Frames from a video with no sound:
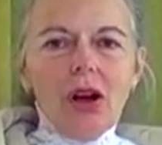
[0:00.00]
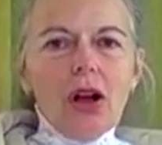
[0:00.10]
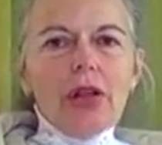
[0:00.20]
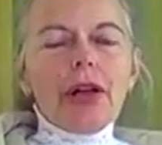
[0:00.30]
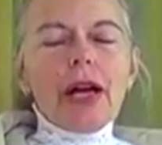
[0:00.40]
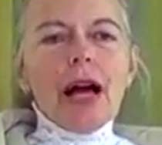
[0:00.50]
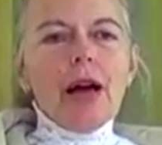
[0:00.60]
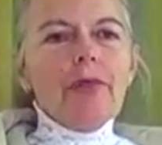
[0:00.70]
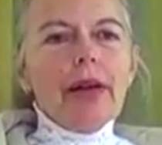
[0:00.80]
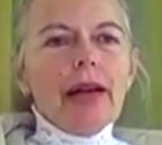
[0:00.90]
All the
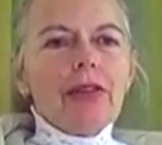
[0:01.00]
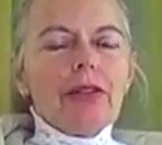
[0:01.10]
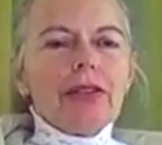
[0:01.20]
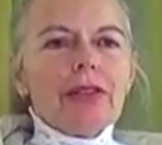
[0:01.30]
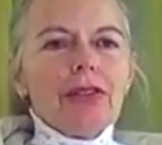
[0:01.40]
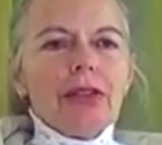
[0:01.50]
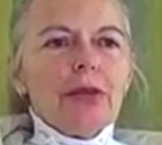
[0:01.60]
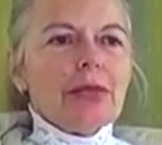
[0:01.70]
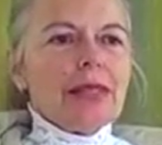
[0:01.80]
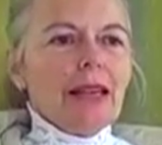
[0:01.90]
compounded
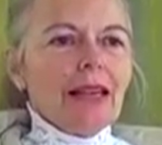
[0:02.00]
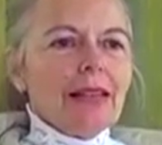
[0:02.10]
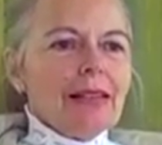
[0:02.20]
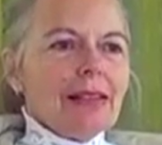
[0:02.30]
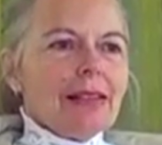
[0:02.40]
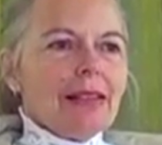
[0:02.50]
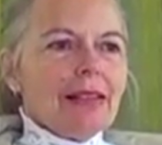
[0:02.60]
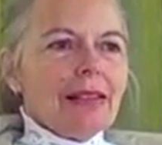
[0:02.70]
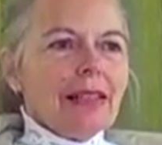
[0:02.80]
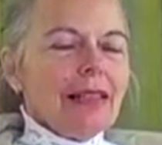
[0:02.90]
circumstances
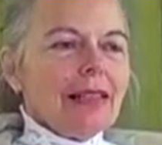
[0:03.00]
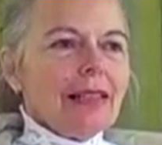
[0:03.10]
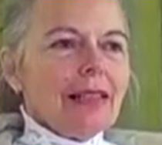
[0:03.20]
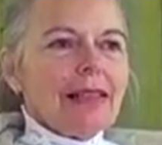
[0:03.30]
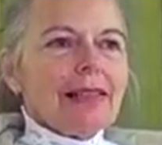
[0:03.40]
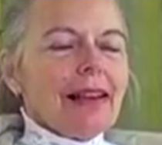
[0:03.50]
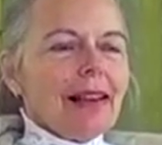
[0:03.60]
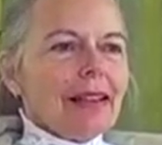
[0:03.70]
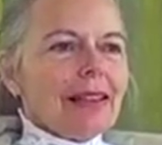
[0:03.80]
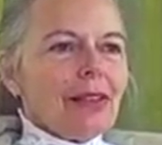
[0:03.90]
that lead to the
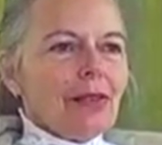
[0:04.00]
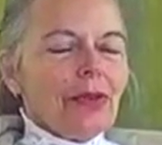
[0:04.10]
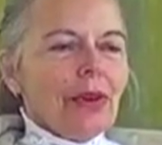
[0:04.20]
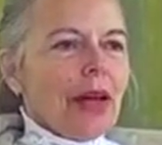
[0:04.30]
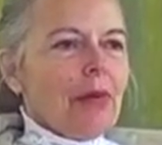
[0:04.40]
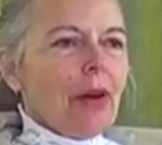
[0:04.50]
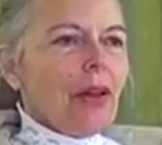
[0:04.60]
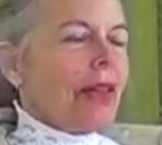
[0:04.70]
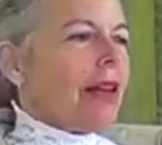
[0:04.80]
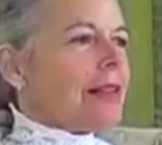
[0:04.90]
skeletal frame,
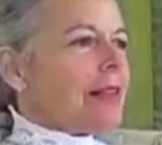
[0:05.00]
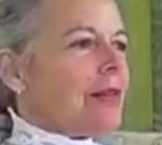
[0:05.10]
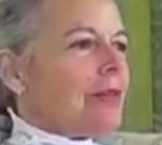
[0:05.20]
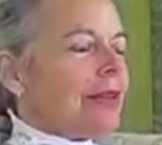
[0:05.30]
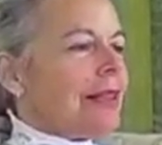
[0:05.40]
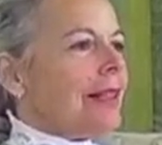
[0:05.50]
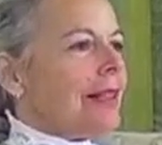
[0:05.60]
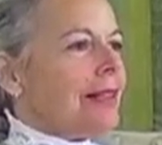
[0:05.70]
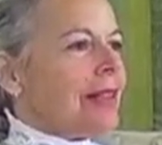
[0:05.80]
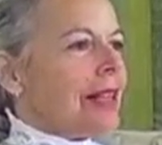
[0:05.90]
all that's
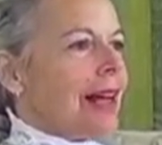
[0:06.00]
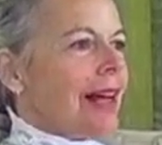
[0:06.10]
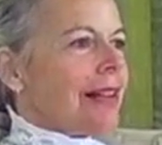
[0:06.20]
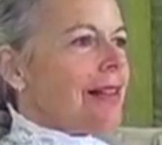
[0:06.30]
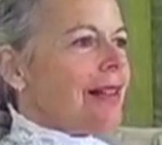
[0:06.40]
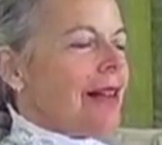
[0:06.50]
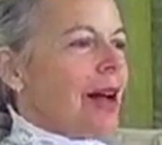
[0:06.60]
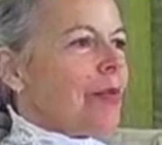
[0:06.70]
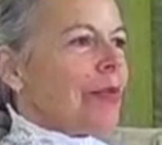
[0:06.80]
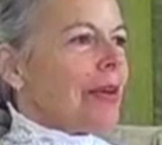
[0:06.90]
completely relaxed and
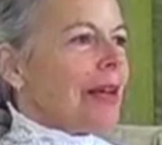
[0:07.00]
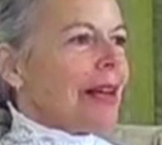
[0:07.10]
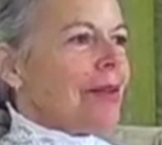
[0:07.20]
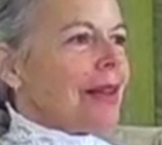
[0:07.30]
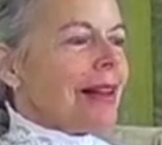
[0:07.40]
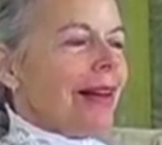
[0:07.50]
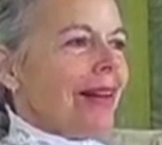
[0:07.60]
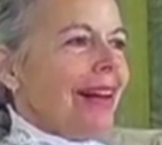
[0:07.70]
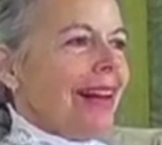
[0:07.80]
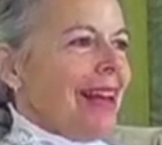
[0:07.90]
operating without
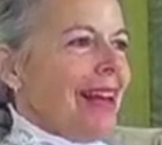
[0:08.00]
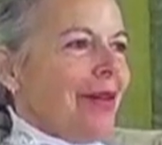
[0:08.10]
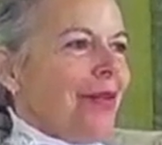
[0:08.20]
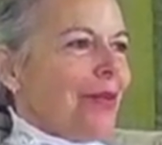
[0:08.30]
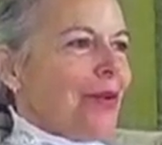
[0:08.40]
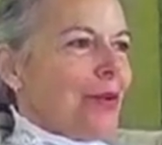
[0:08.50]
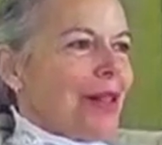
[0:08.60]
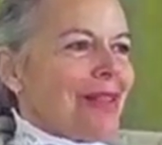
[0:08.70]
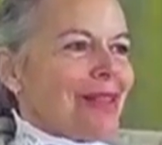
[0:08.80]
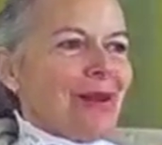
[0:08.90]
any effort
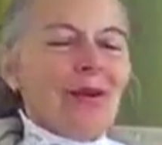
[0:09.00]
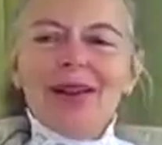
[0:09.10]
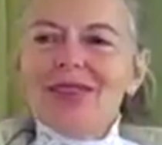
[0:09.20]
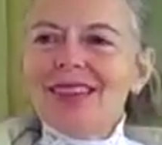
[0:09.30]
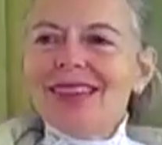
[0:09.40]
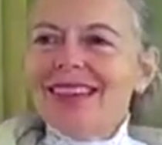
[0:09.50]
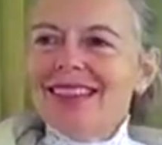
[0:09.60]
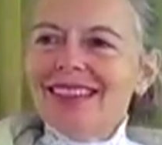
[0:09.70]
whatsoever.